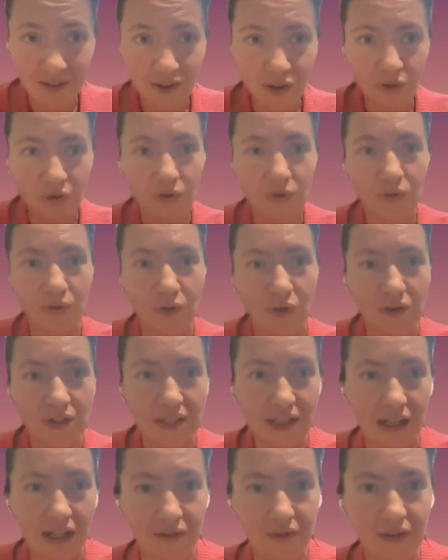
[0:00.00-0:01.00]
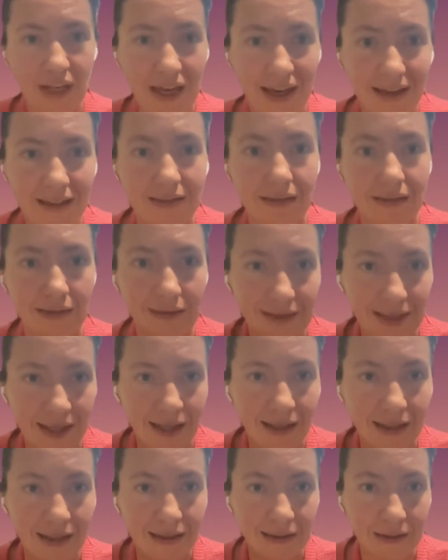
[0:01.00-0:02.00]
You yourself can
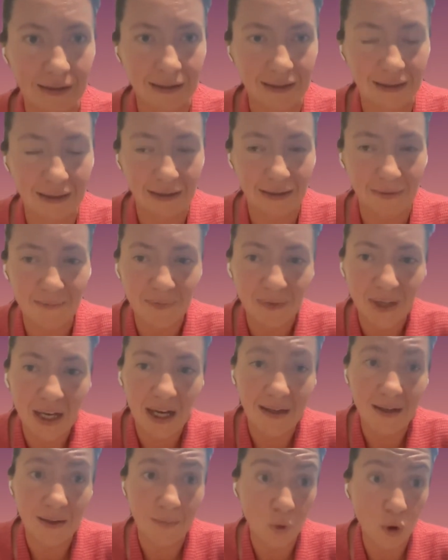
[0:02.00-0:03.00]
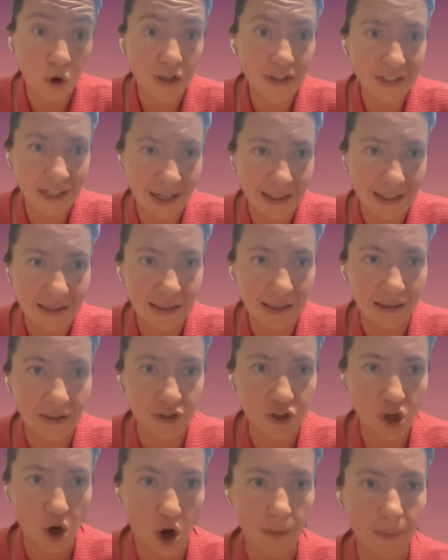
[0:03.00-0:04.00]
take a more
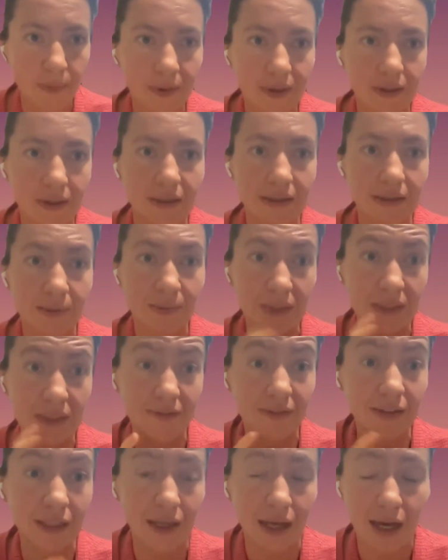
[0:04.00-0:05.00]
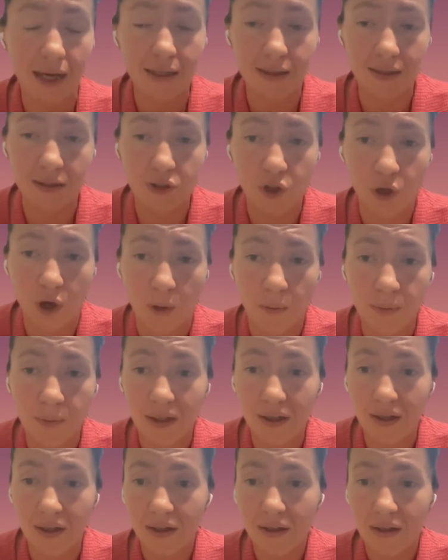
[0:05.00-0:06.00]
technical job, specifically IT job.
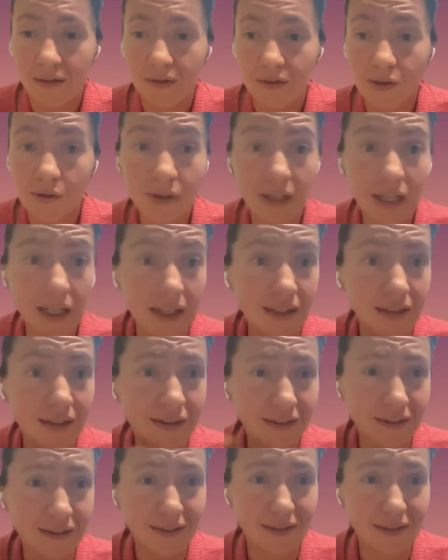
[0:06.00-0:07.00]
So really,